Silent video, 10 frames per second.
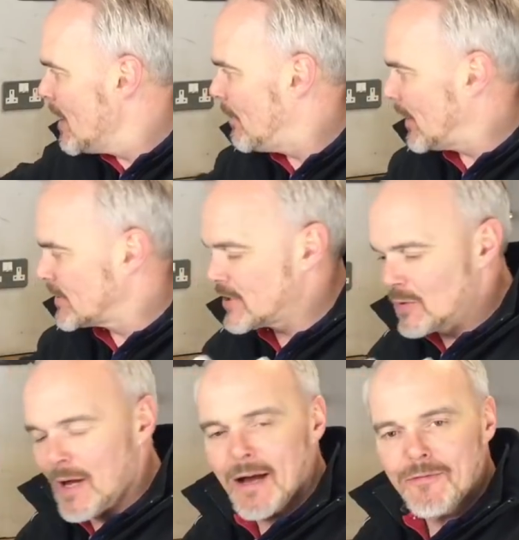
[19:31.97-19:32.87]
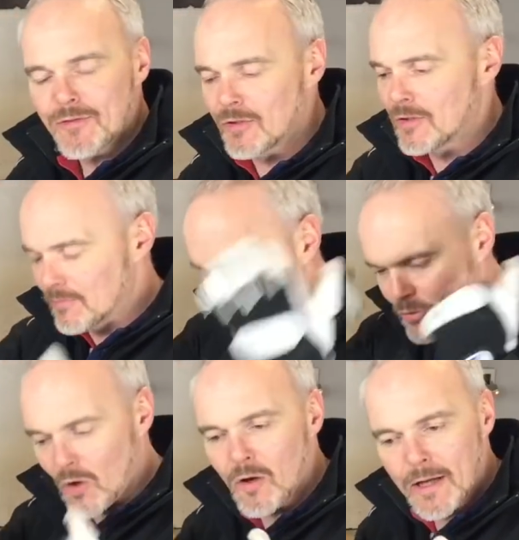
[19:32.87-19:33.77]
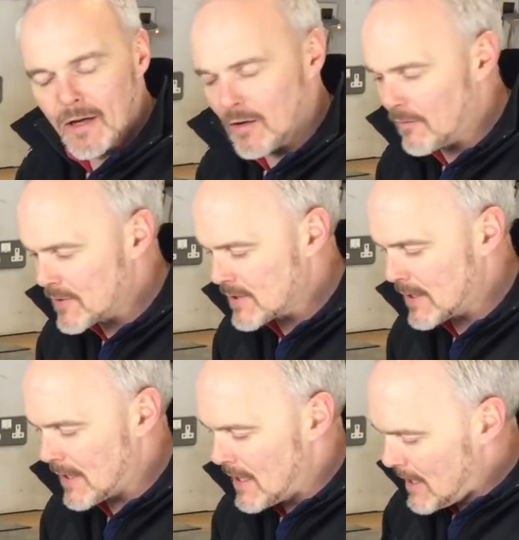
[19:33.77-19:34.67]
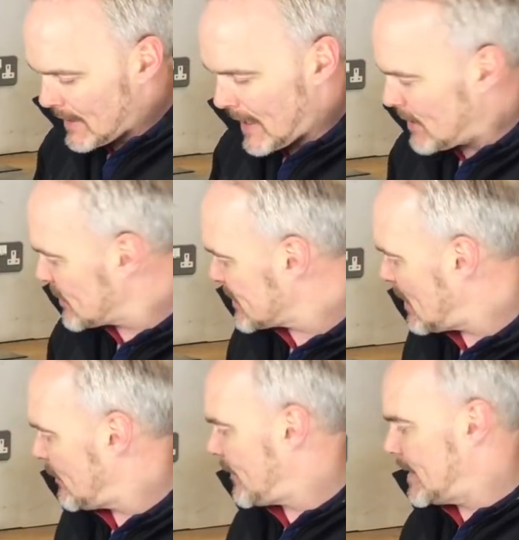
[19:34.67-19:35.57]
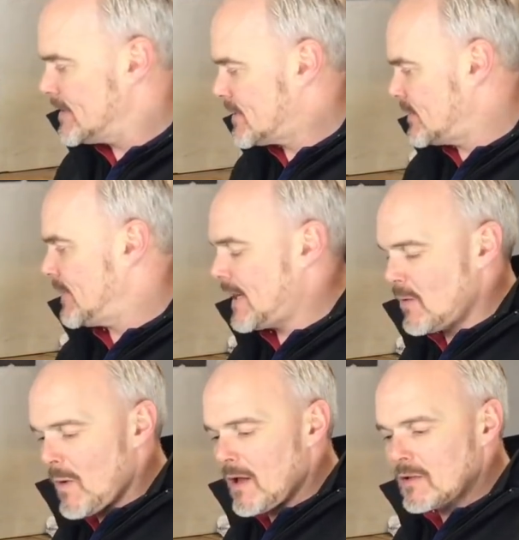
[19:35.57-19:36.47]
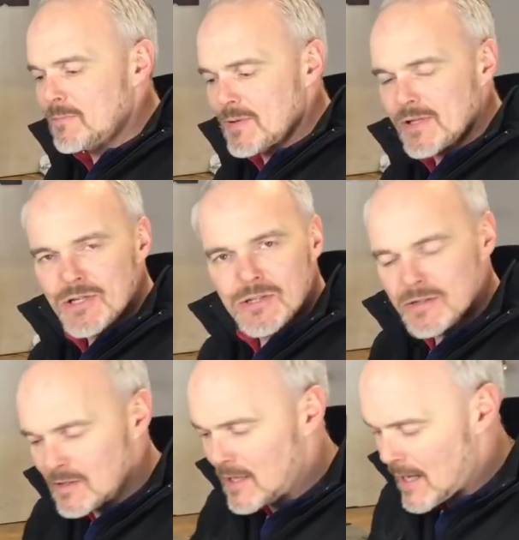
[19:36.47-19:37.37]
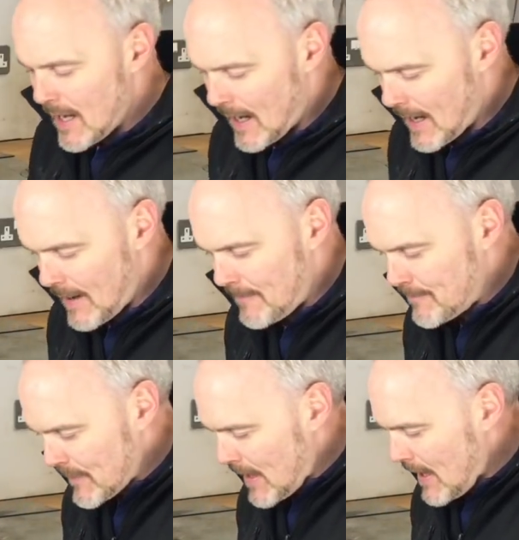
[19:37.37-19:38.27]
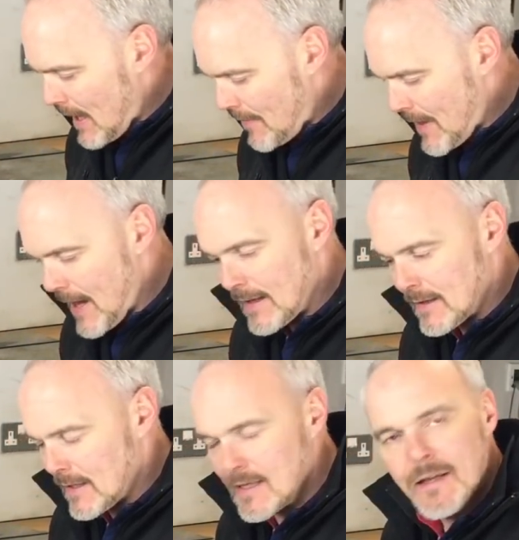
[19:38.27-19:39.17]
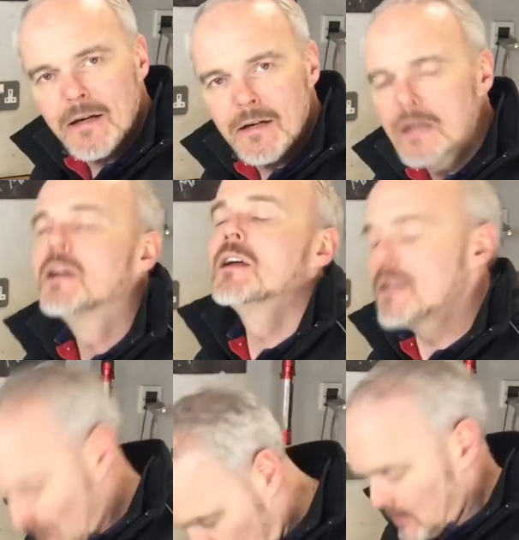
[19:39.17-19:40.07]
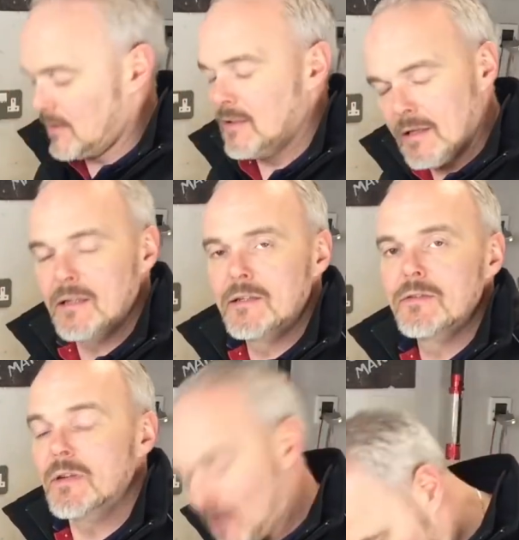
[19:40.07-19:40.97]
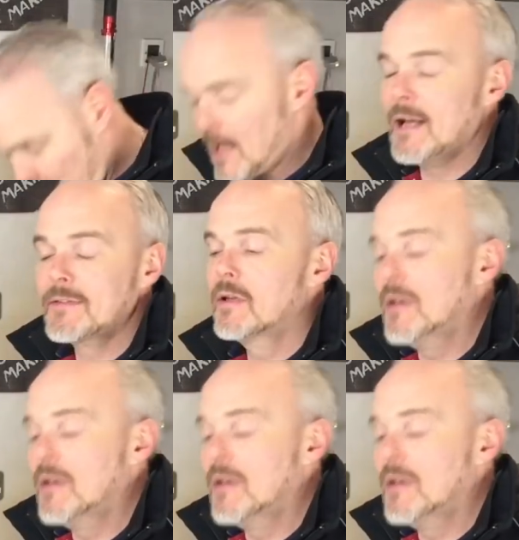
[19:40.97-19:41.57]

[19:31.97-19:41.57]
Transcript: but you have to don it, obviously, get yourself into a weld position, and then either do a load of that,